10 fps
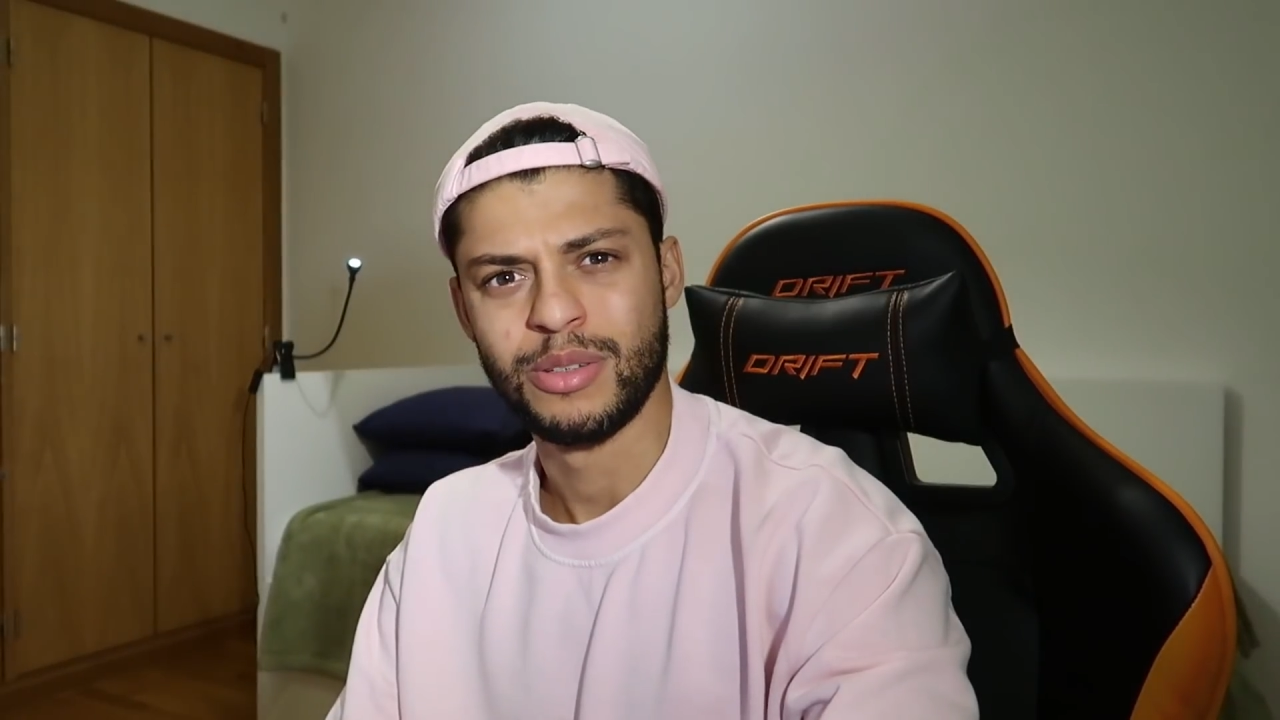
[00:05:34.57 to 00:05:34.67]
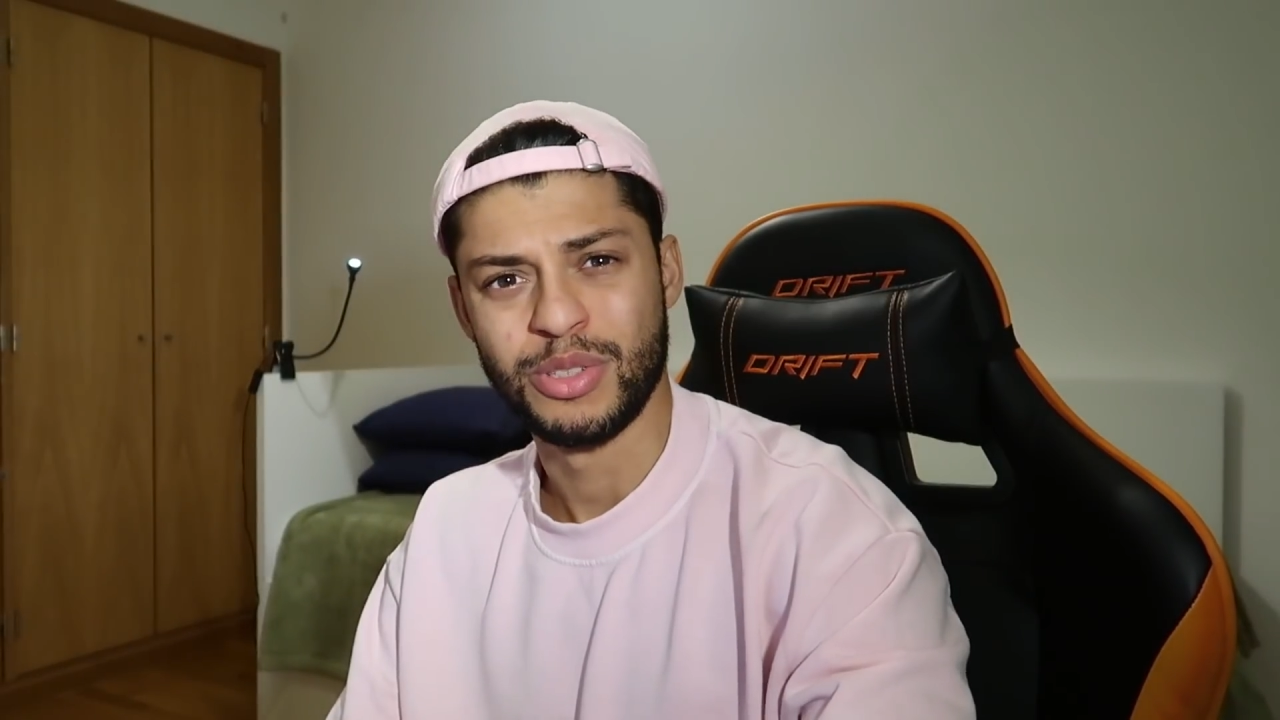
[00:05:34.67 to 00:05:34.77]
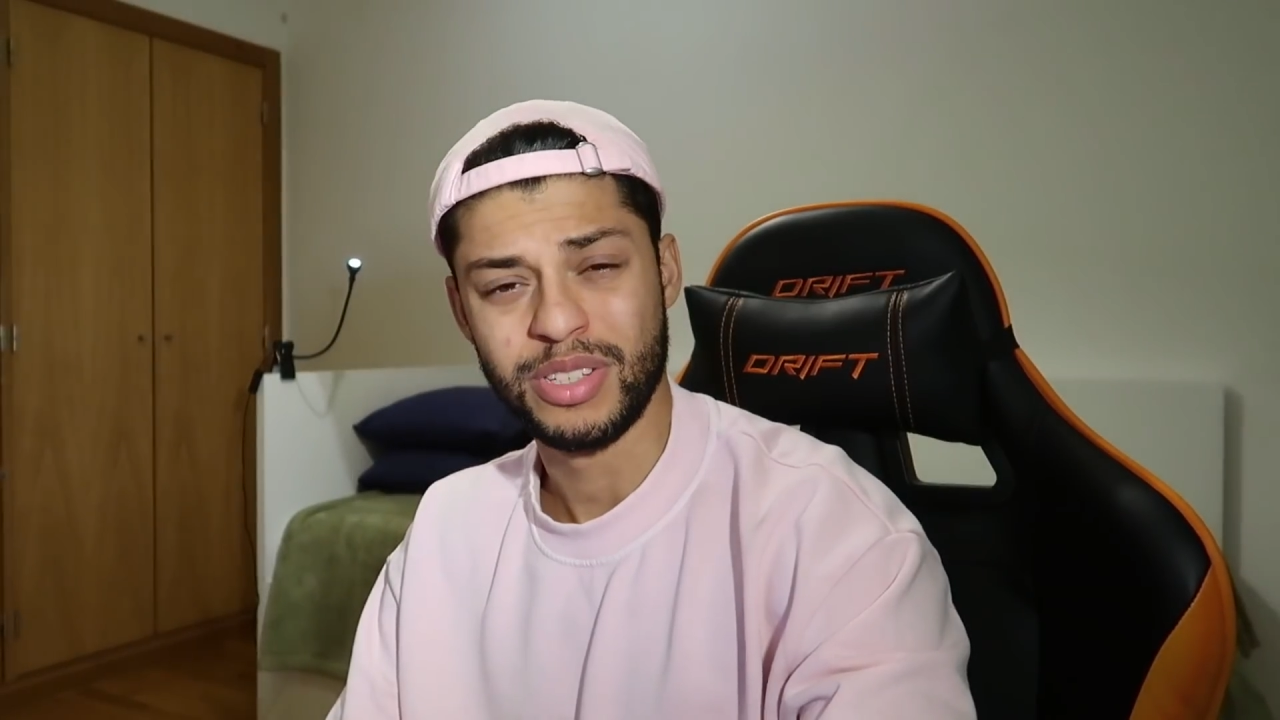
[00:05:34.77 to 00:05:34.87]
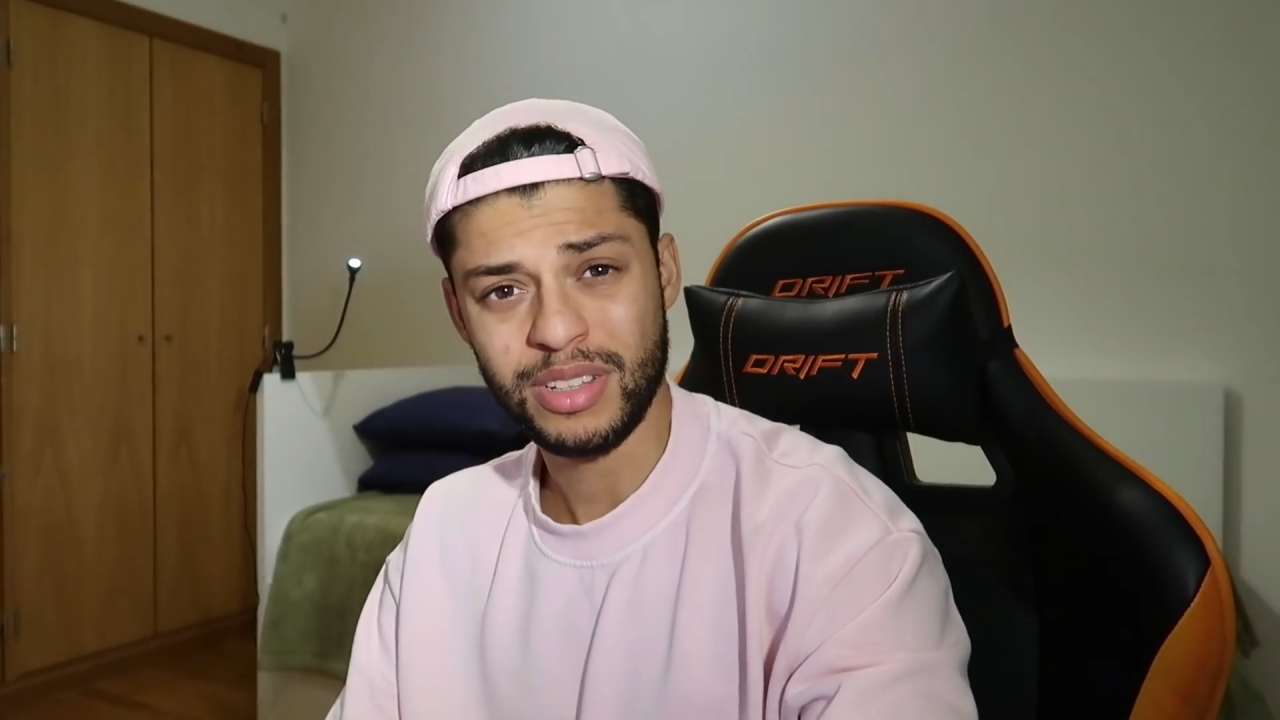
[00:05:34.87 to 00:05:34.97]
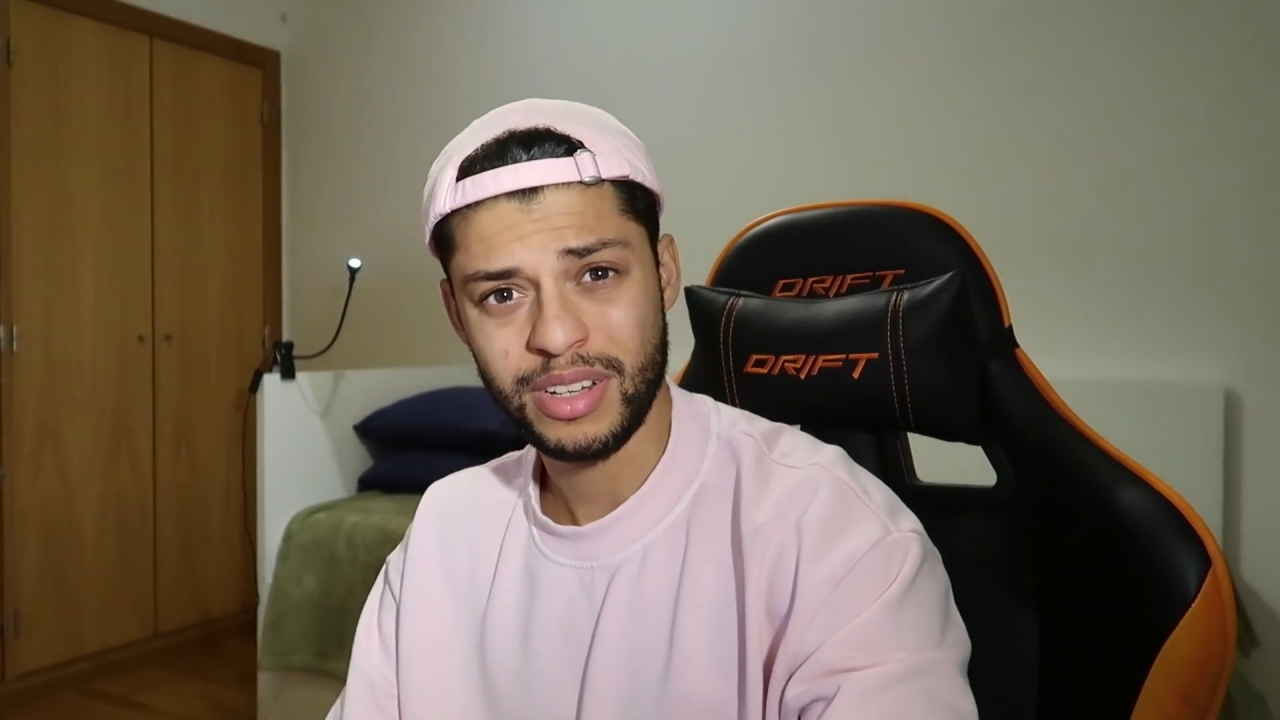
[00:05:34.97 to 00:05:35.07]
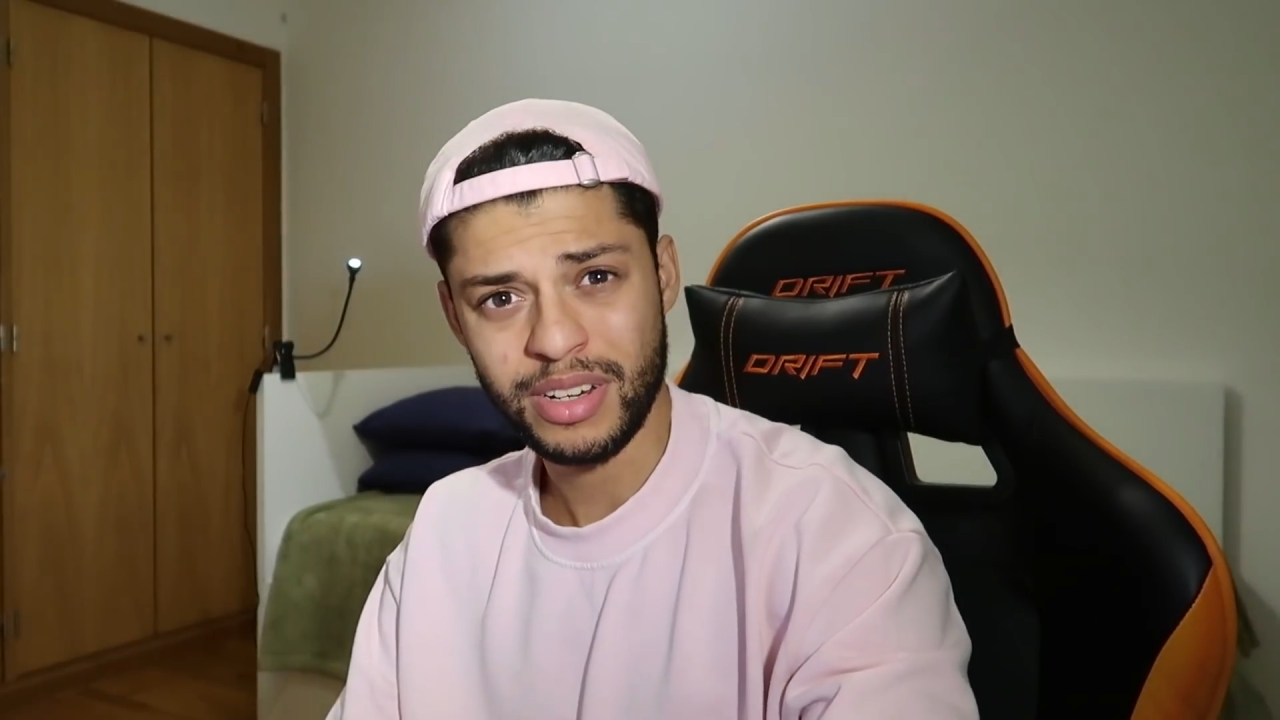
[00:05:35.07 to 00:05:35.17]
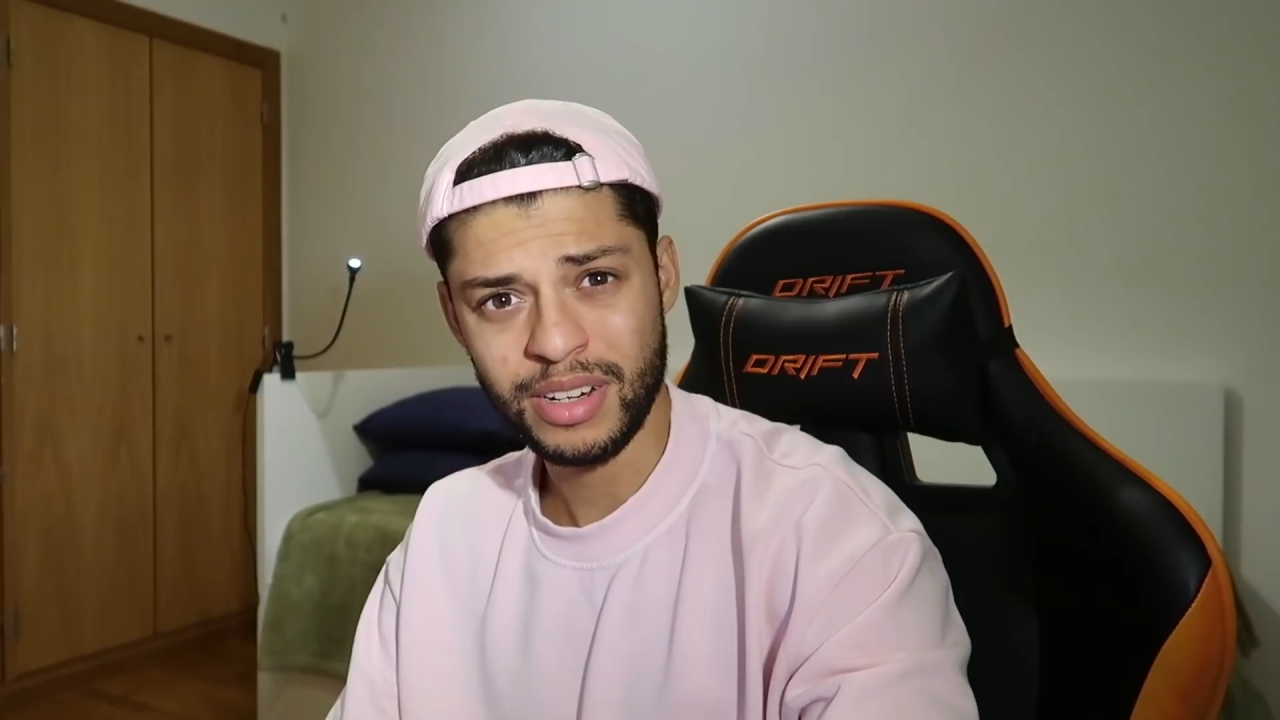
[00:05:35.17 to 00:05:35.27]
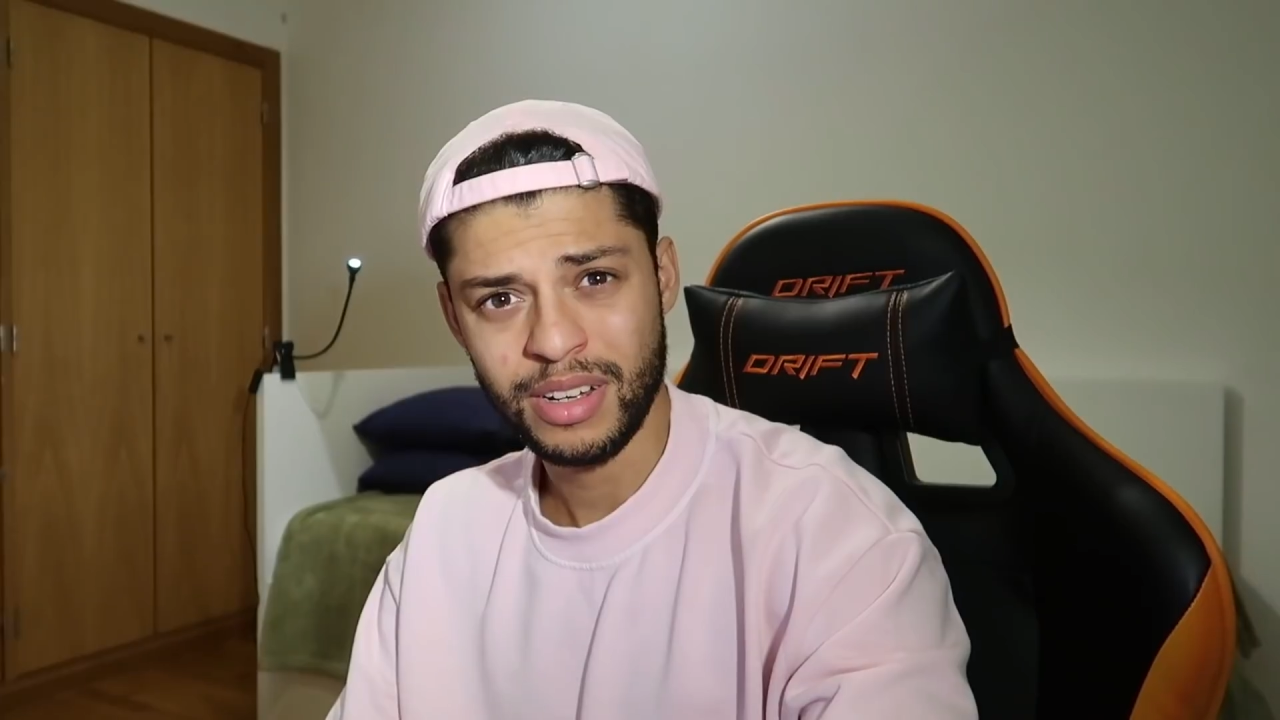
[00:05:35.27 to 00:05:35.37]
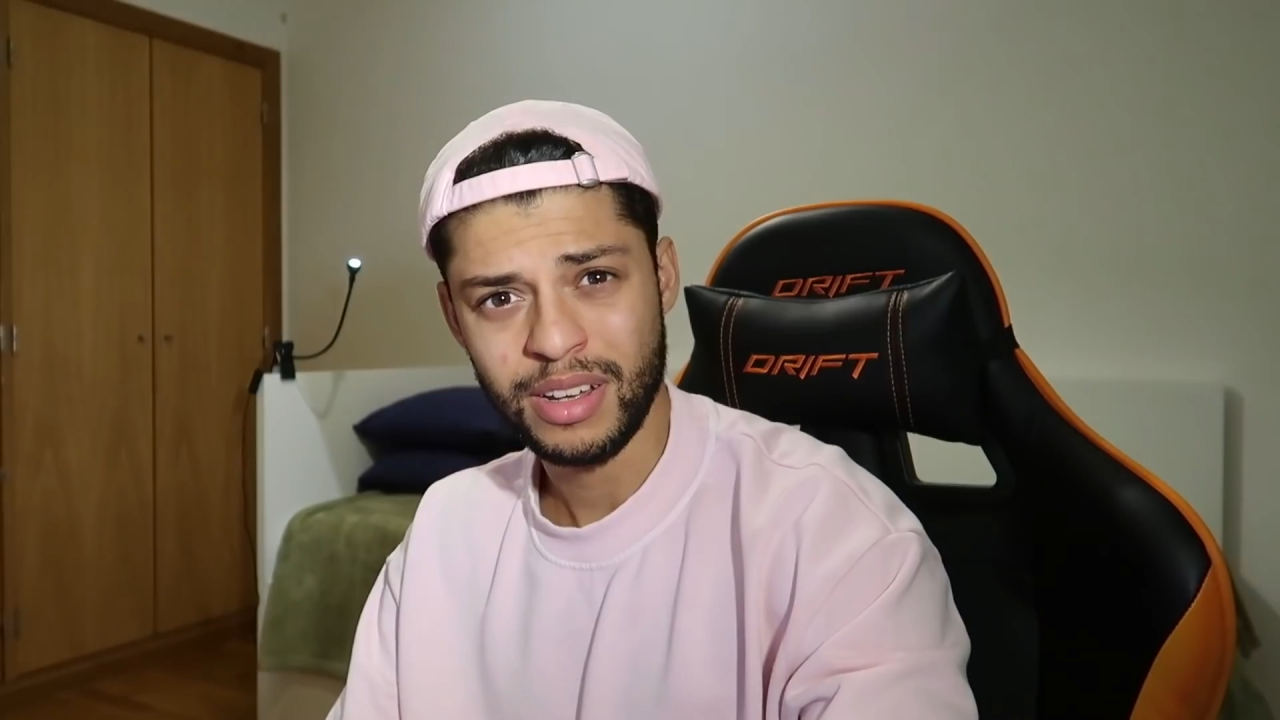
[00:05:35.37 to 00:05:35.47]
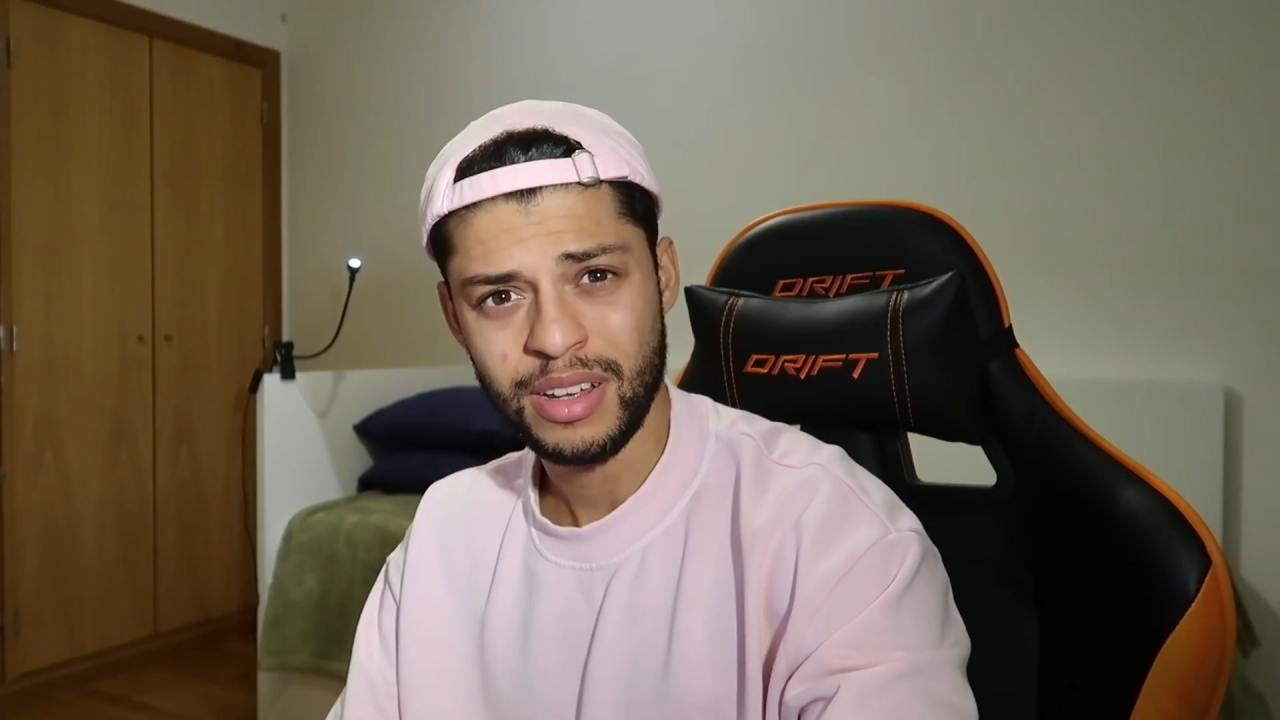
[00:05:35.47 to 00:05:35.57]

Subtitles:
still here?